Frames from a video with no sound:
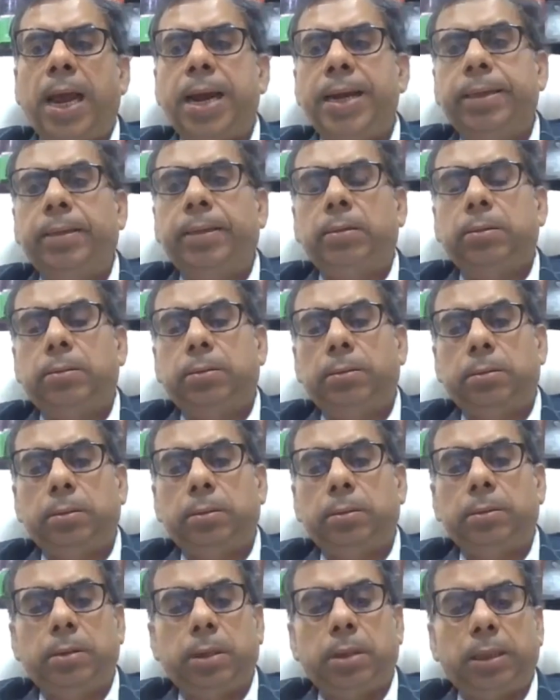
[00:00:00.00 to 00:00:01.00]
and
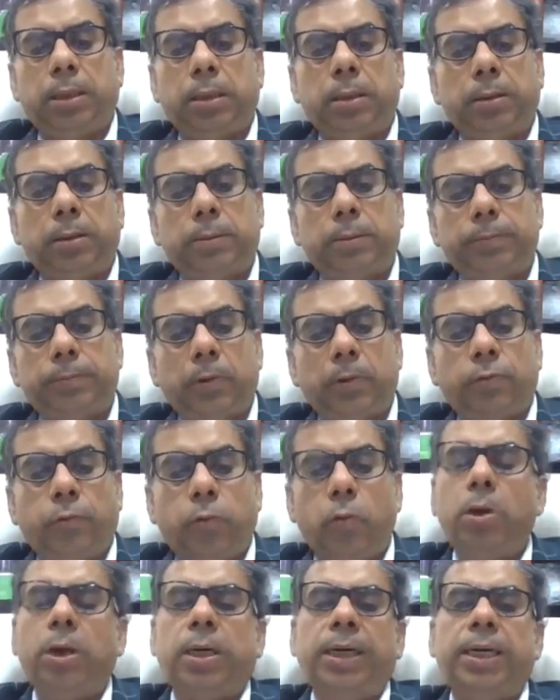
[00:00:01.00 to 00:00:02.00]
the
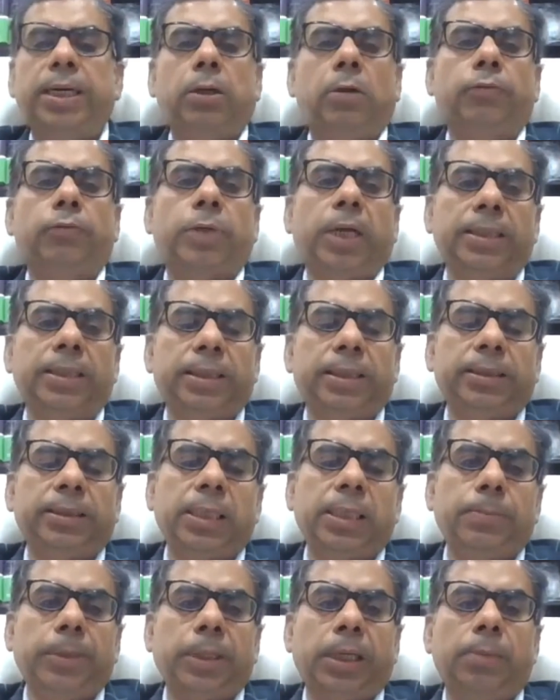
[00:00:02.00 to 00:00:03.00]
full rate of
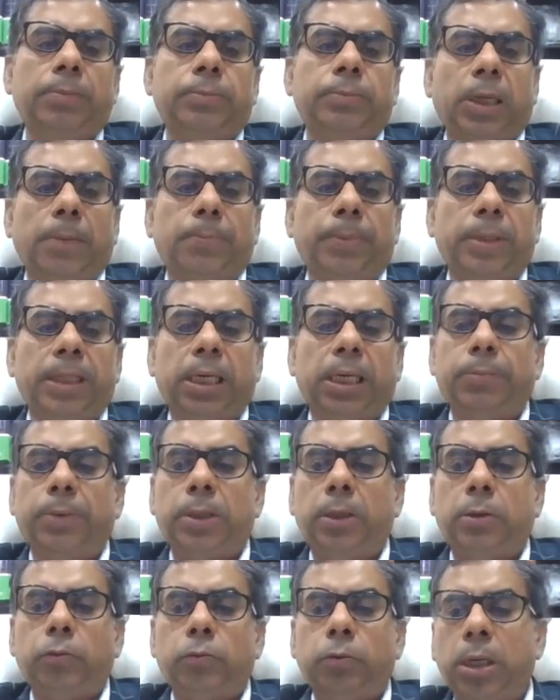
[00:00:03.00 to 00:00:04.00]
taxation becomes
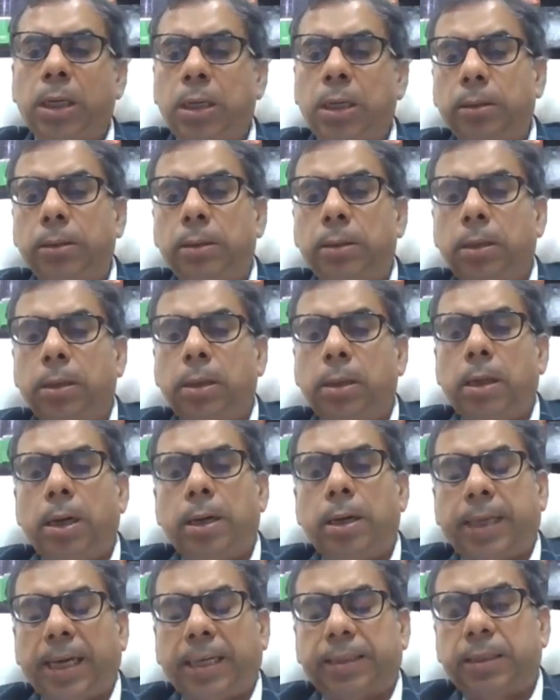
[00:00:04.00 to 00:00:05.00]
applicable to the
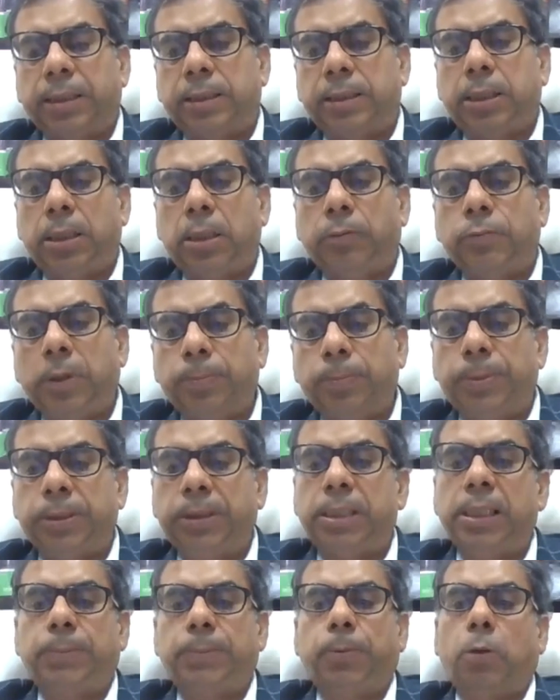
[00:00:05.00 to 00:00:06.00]
taxation of the
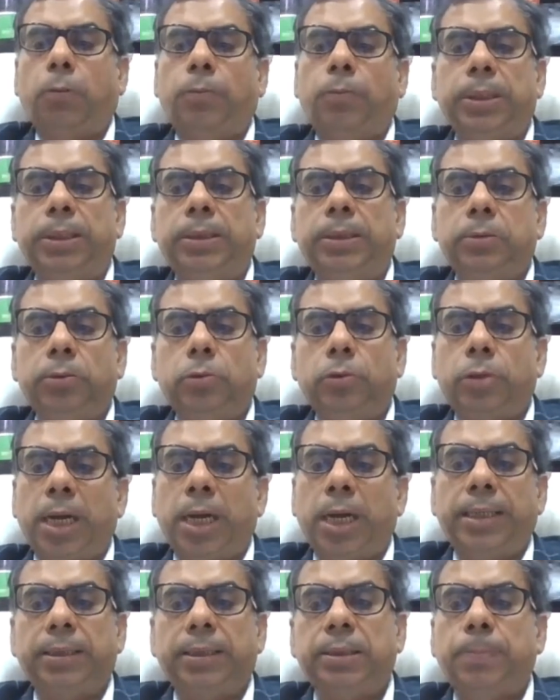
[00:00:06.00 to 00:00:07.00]
business profits. So
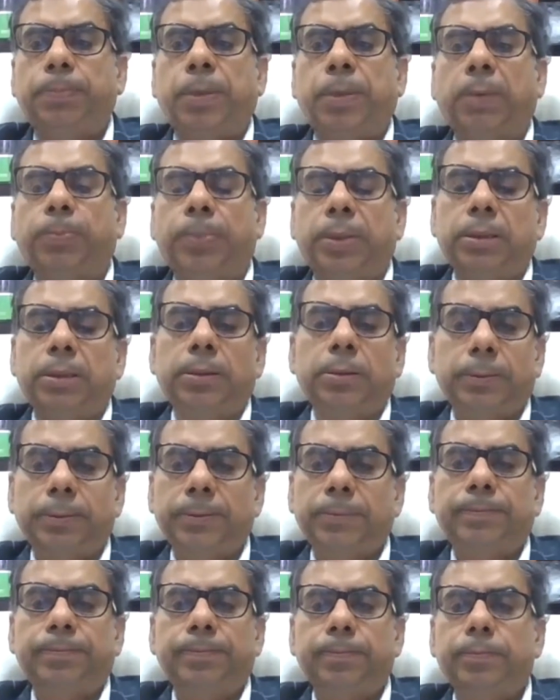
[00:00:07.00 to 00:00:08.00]
that is the purpose.
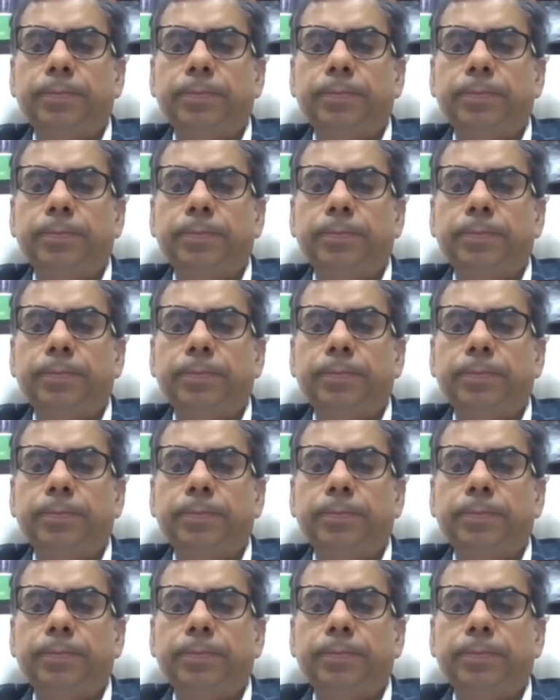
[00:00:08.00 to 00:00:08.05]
